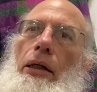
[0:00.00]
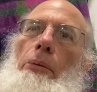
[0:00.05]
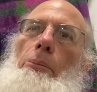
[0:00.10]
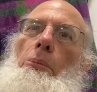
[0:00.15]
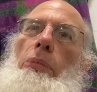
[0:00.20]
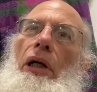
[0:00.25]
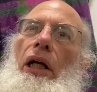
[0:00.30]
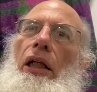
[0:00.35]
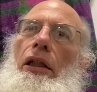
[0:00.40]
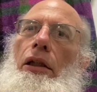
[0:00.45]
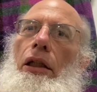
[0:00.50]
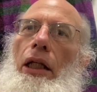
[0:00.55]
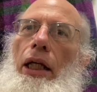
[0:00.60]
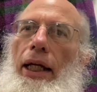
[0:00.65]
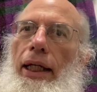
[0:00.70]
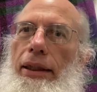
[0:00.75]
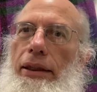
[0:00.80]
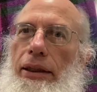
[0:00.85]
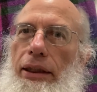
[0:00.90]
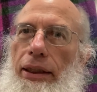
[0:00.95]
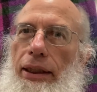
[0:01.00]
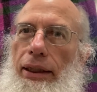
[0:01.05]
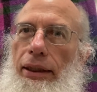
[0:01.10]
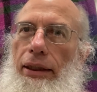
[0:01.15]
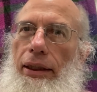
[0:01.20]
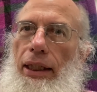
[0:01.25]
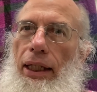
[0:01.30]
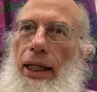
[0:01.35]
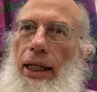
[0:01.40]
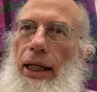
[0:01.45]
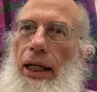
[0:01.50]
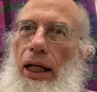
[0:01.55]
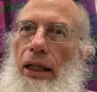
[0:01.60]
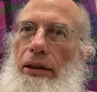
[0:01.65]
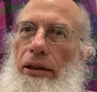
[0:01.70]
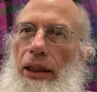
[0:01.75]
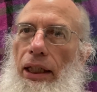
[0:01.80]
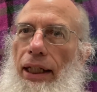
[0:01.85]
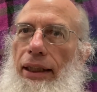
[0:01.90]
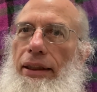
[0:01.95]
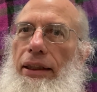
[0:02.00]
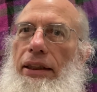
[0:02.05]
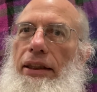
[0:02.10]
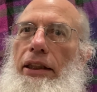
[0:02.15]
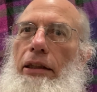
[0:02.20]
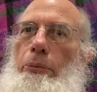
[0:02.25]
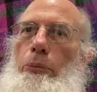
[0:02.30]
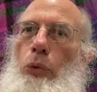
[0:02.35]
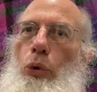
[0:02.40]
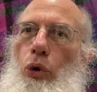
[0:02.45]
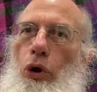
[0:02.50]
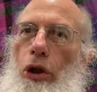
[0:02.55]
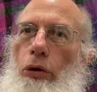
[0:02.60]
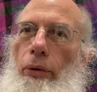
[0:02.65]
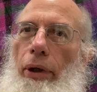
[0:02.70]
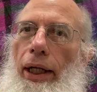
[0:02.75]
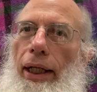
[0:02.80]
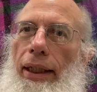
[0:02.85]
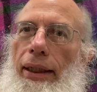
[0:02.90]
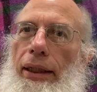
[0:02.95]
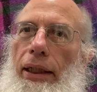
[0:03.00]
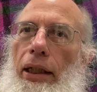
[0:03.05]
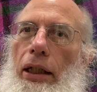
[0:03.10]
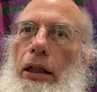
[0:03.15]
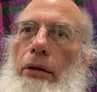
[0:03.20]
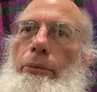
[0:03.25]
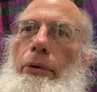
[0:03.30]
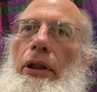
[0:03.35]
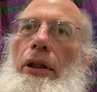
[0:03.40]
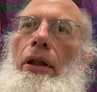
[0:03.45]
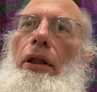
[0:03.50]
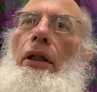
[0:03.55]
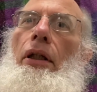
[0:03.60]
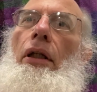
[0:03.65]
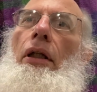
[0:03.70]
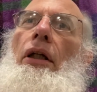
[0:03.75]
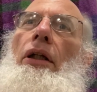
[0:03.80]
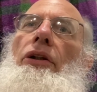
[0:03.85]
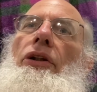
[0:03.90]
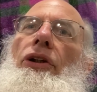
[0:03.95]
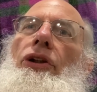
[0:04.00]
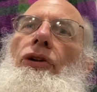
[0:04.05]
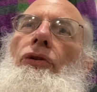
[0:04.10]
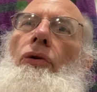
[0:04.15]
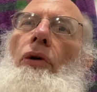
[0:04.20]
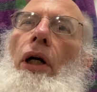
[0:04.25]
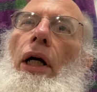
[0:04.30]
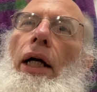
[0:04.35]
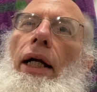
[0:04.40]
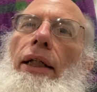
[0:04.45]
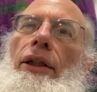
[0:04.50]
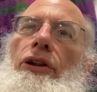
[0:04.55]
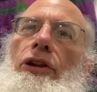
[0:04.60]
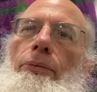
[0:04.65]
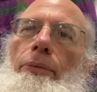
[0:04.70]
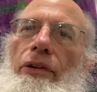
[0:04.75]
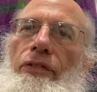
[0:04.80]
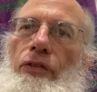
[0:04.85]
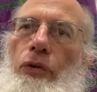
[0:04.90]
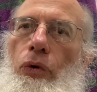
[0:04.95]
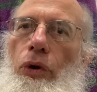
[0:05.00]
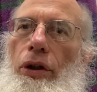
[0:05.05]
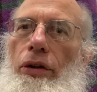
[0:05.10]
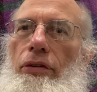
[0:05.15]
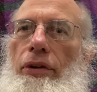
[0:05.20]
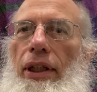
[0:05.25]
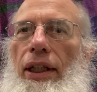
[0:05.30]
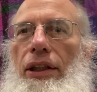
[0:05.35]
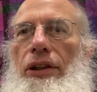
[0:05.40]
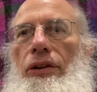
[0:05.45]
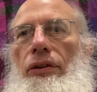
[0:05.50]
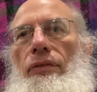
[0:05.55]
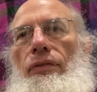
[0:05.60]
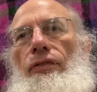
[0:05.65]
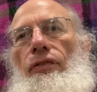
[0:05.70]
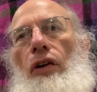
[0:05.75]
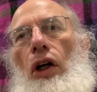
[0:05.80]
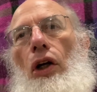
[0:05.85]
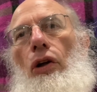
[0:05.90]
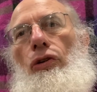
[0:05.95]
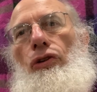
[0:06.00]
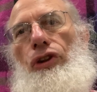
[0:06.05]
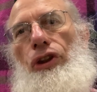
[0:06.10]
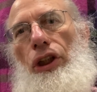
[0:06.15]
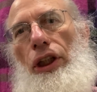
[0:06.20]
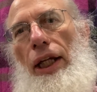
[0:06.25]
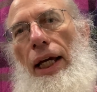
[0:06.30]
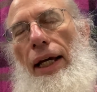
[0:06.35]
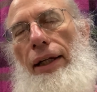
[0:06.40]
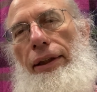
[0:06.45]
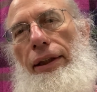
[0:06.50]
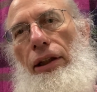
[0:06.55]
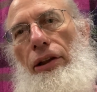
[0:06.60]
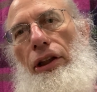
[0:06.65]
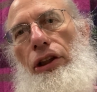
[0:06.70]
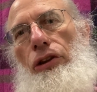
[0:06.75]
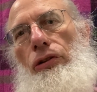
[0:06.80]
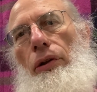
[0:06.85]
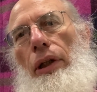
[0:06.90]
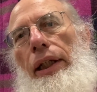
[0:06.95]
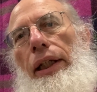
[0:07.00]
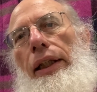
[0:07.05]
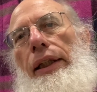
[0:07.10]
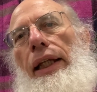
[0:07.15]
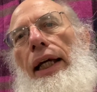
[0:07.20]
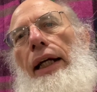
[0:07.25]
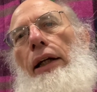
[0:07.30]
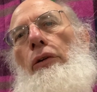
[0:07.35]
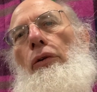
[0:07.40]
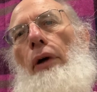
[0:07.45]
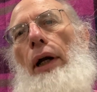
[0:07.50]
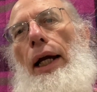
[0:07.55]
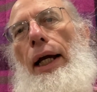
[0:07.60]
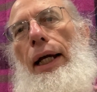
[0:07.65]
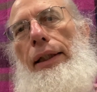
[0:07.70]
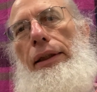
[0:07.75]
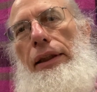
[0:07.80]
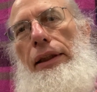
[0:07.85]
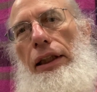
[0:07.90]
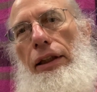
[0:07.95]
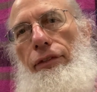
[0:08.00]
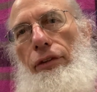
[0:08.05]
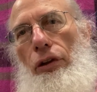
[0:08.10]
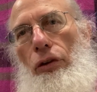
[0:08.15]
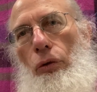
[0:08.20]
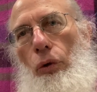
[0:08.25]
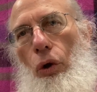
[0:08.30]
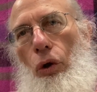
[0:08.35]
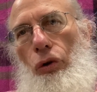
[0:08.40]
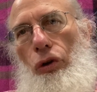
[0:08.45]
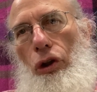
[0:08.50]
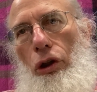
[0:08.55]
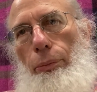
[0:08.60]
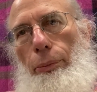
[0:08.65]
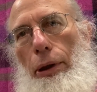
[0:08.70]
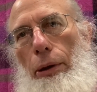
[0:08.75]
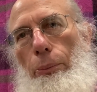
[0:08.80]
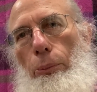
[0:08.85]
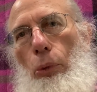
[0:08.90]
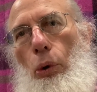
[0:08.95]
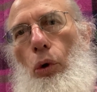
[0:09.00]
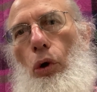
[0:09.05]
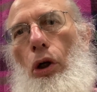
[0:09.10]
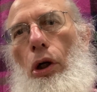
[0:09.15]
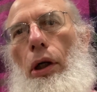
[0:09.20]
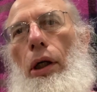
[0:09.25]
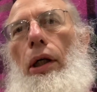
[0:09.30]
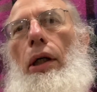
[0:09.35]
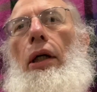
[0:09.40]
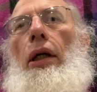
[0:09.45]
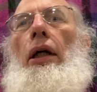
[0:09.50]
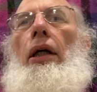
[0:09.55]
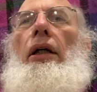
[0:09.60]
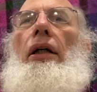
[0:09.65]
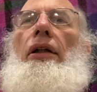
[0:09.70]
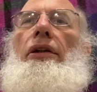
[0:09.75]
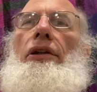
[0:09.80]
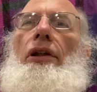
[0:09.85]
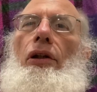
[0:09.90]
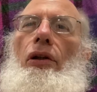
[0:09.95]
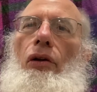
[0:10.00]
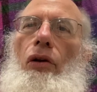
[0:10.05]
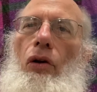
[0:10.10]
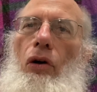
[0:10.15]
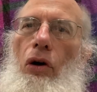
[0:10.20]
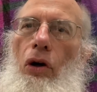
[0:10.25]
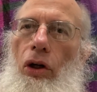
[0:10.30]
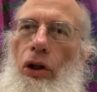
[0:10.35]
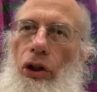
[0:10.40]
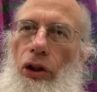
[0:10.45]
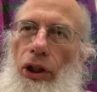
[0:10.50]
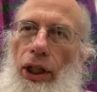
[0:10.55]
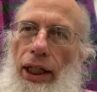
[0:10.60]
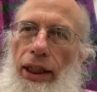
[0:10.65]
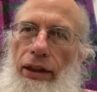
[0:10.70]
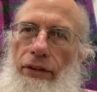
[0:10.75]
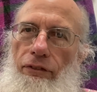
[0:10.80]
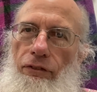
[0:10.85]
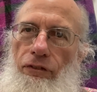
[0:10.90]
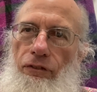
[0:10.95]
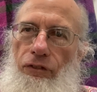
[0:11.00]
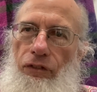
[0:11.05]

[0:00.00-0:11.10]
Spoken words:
but I'd like to get that. I'd like to see more rain coming to try to, before it gets frozen out there, to try to get that grass even growing a little bit more. Because the longer I can